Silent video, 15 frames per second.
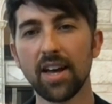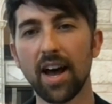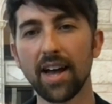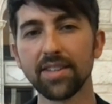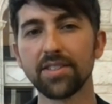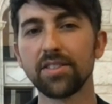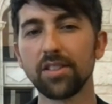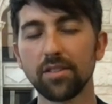
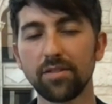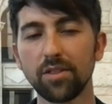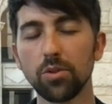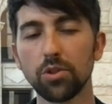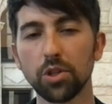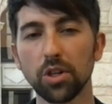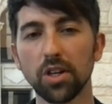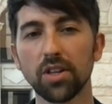I see a
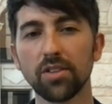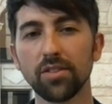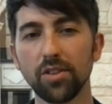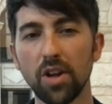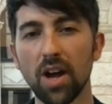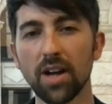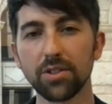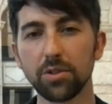future
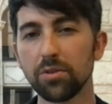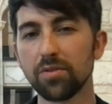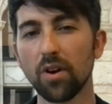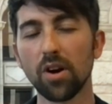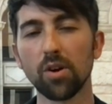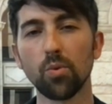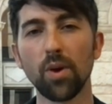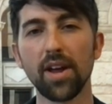not too
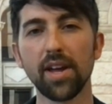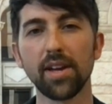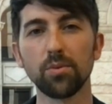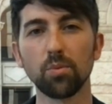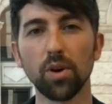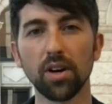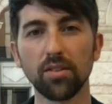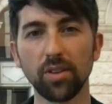far away
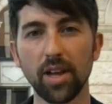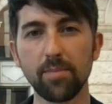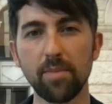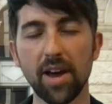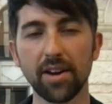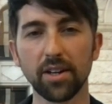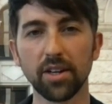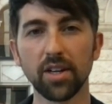where
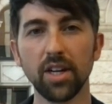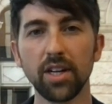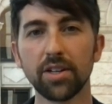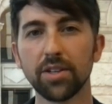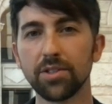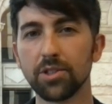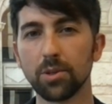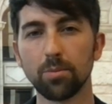Lightmatter
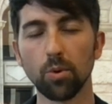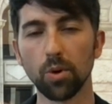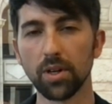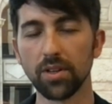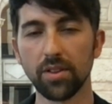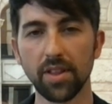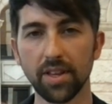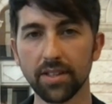could
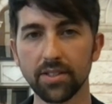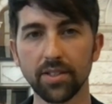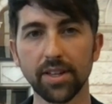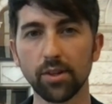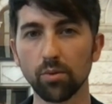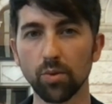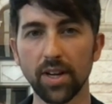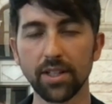support things
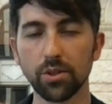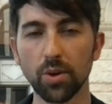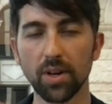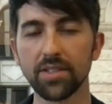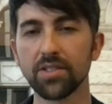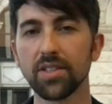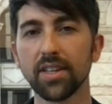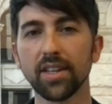like ray
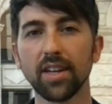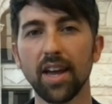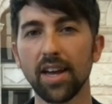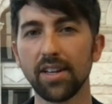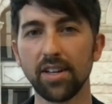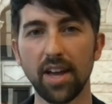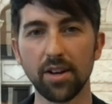tracing and,